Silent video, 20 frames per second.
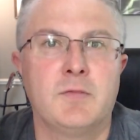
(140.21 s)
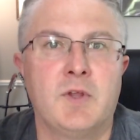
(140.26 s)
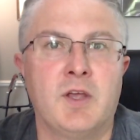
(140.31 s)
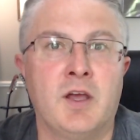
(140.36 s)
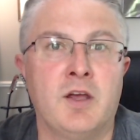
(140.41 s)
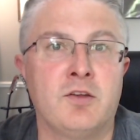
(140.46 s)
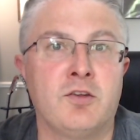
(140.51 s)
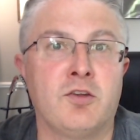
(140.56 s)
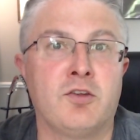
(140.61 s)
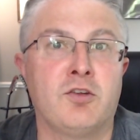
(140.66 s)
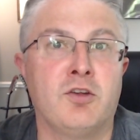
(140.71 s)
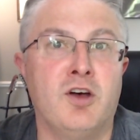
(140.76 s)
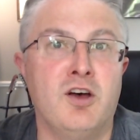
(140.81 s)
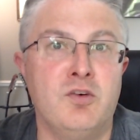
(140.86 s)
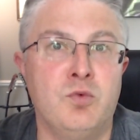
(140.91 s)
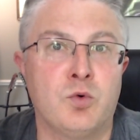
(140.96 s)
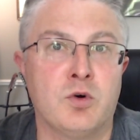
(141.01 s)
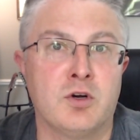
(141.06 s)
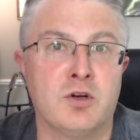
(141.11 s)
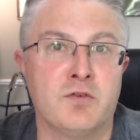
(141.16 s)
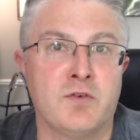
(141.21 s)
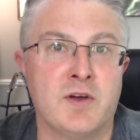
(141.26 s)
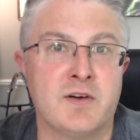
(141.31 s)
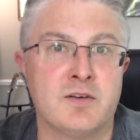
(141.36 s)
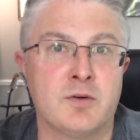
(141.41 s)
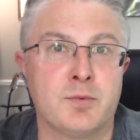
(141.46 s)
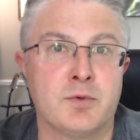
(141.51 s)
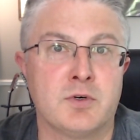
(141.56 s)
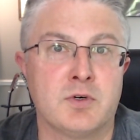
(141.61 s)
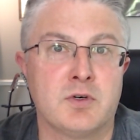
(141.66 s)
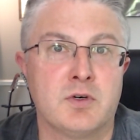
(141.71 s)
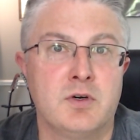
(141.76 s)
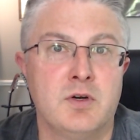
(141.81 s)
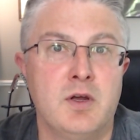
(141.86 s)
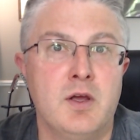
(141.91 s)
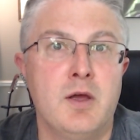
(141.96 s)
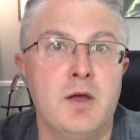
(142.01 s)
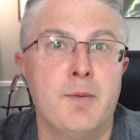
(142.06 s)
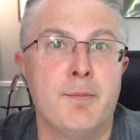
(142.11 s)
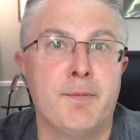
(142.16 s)
As a software developer,
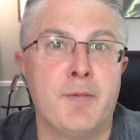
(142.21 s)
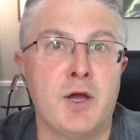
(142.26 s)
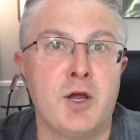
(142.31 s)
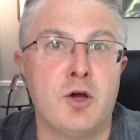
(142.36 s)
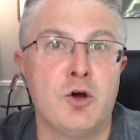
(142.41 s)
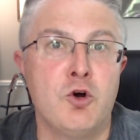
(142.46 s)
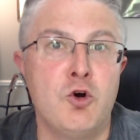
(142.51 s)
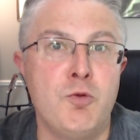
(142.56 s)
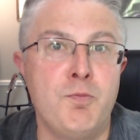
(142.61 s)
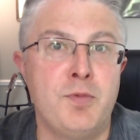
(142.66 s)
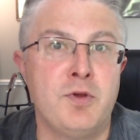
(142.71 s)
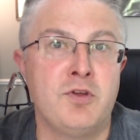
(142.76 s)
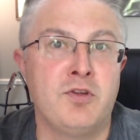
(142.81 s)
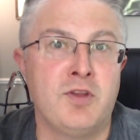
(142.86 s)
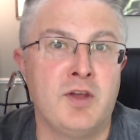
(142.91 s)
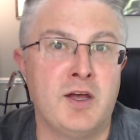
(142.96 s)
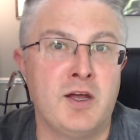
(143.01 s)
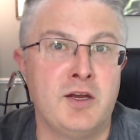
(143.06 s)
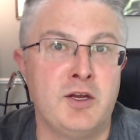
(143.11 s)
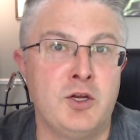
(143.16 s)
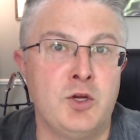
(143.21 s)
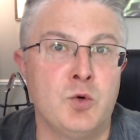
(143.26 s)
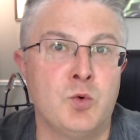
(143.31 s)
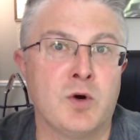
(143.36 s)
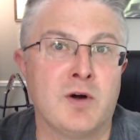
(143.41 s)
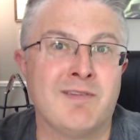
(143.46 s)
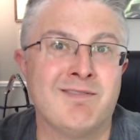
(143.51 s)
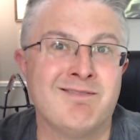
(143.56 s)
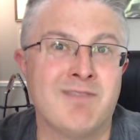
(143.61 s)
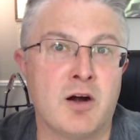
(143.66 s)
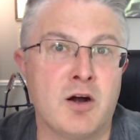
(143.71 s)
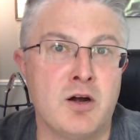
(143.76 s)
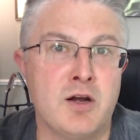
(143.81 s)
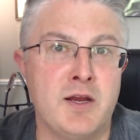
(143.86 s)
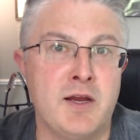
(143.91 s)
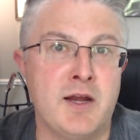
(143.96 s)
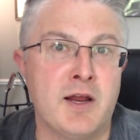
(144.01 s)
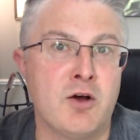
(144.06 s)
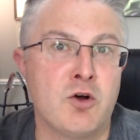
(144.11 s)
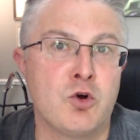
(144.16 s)
my hope is that you are
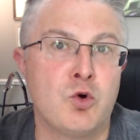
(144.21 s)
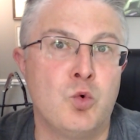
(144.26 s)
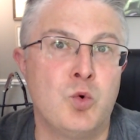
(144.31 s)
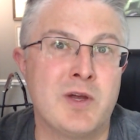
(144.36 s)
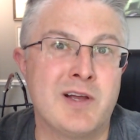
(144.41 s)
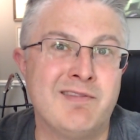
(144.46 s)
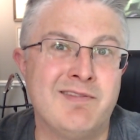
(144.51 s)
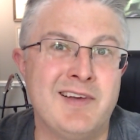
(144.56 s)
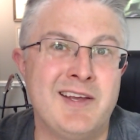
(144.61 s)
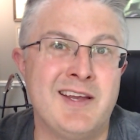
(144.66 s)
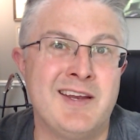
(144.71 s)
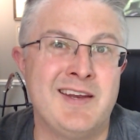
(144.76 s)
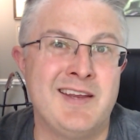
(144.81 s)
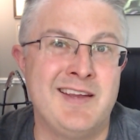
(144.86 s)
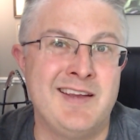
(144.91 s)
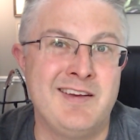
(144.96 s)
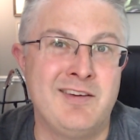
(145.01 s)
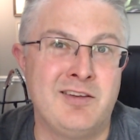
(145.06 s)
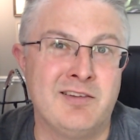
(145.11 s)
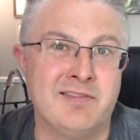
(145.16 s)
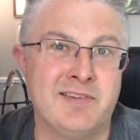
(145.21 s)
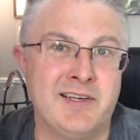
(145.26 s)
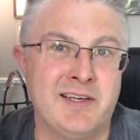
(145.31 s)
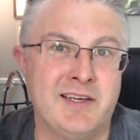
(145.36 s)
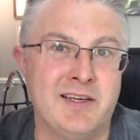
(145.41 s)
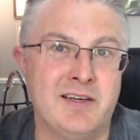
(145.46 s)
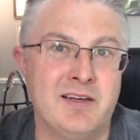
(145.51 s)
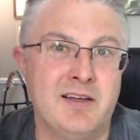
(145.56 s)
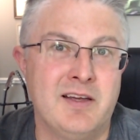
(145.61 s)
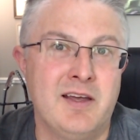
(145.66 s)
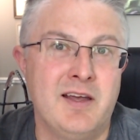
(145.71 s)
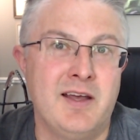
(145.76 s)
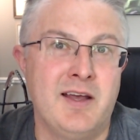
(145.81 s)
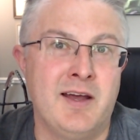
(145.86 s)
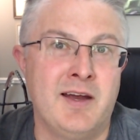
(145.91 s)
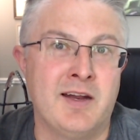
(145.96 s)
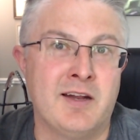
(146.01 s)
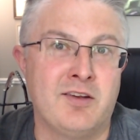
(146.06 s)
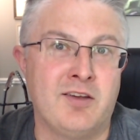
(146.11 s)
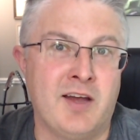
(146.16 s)
learning how quickly and easily an
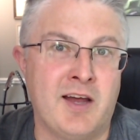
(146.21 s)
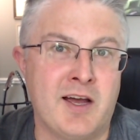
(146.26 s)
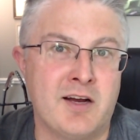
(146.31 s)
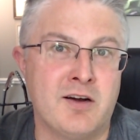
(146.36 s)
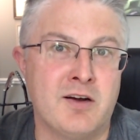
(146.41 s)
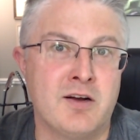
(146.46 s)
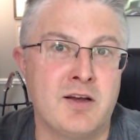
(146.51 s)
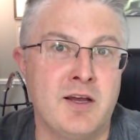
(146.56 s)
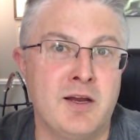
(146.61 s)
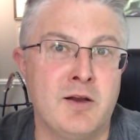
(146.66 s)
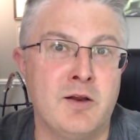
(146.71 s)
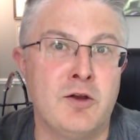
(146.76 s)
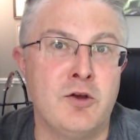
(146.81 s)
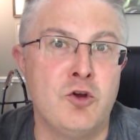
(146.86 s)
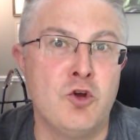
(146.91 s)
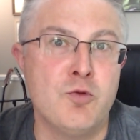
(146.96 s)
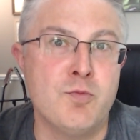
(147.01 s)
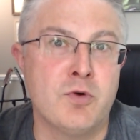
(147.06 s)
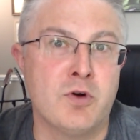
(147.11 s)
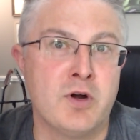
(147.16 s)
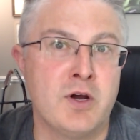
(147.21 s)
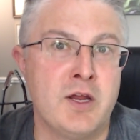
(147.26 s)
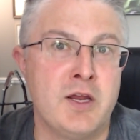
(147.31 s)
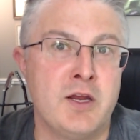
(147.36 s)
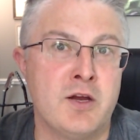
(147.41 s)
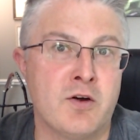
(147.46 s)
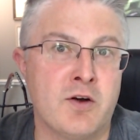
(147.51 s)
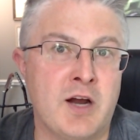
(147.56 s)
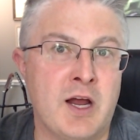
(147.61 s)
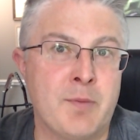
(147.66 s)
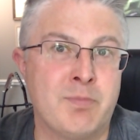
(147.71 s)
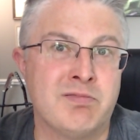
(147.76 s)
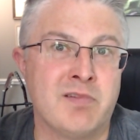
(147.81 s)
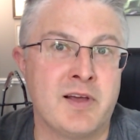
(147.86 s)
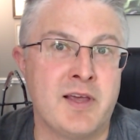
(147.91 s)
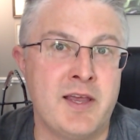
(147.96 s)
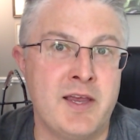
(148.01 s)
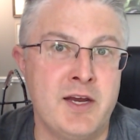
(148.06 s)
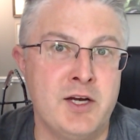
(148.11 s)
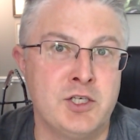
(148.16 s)
attacker can enumerate your
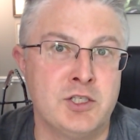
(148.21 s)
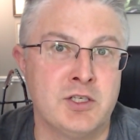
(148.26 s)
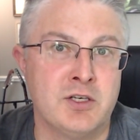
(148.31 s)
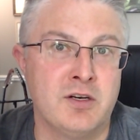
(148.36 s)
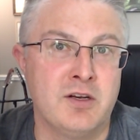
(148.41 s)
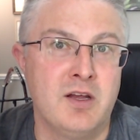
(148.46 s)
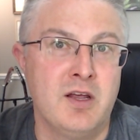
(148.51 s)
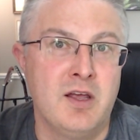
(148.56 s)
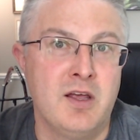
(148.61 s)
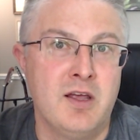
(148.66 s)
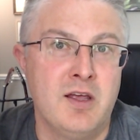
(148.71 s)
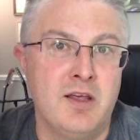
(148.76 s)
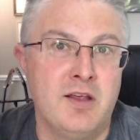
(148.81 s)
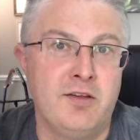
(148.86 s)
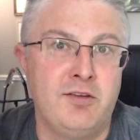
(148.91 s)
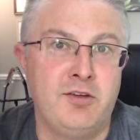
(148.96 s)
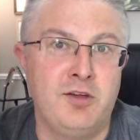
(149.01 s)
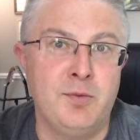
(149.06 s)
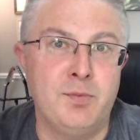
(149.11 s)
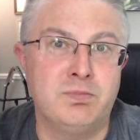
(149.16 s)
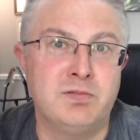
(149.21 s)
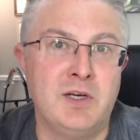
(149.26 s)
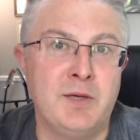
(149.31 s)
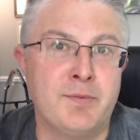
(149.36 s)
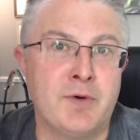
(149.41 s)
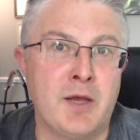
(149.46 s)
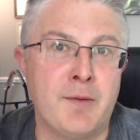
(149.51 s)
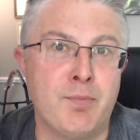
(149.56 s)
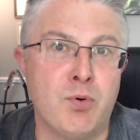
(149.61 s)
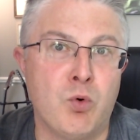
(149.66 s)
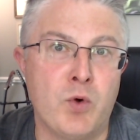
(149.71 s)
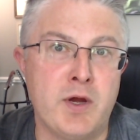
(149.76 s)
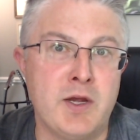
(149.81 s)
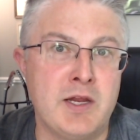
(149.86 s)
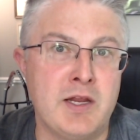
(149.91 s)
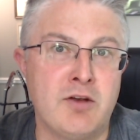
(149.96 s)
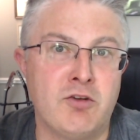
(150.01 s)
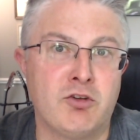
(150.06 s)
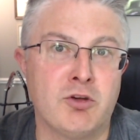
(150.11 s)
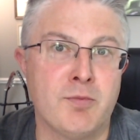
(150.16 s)
application simply by
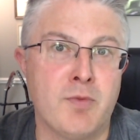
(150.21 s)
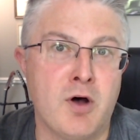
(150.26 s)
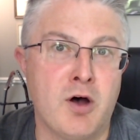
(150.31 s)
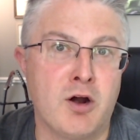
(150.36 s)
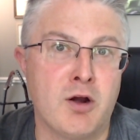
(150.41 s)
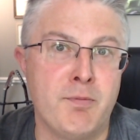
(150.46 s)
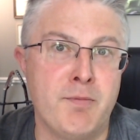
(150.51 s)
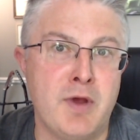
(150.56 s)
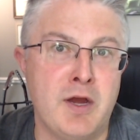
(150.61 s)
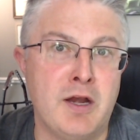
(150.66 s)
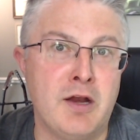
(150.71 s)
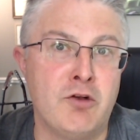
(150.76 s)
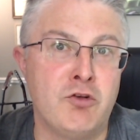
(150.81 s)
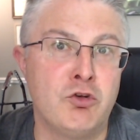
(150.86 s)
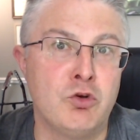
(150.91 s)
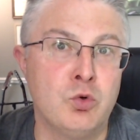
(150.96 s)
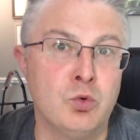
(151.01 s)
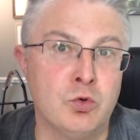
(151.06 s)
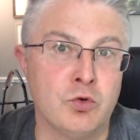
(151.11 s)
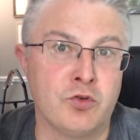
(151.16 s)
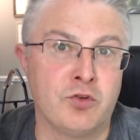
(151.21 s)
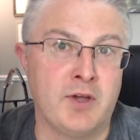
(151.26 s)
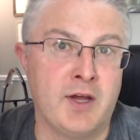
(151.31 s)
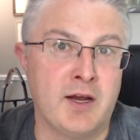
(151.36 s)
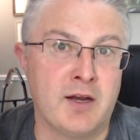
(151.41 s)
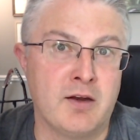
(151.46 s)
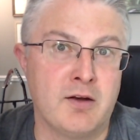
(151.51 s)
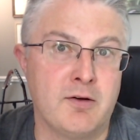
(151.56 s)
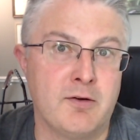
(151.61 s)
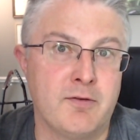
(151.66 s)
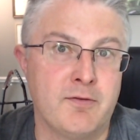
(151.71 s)
pointing some automated tools at it.